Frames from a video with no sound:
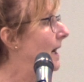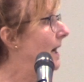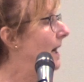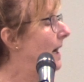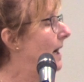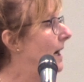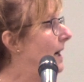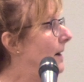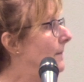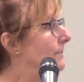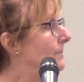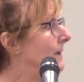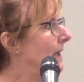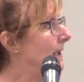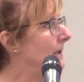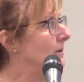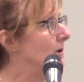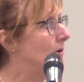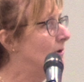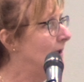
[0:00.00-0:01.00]

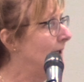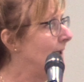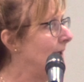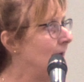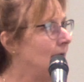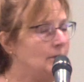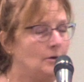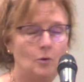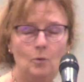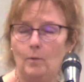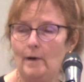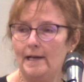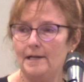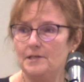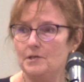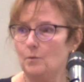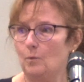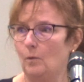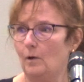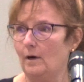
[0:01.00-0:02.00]
And learning a new way
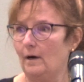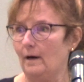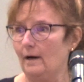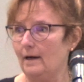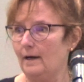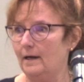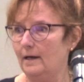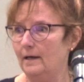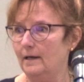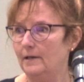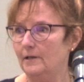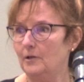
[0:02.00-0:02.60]
to work.